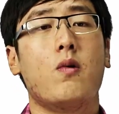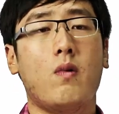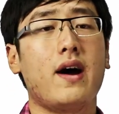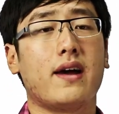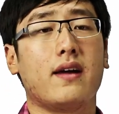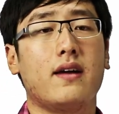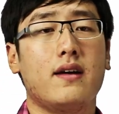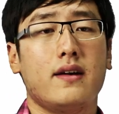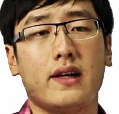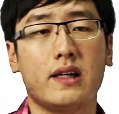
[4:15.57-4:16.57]
Why?
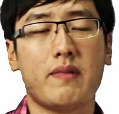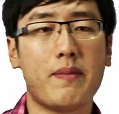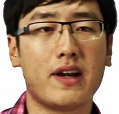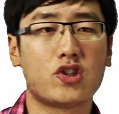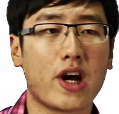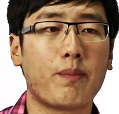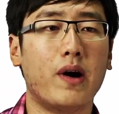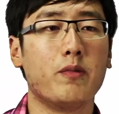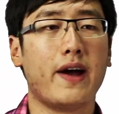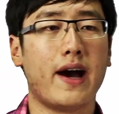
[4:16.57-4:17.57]
Now remember the
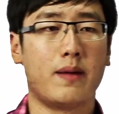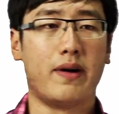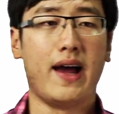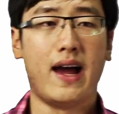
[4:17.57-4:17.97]
checkpoint we had about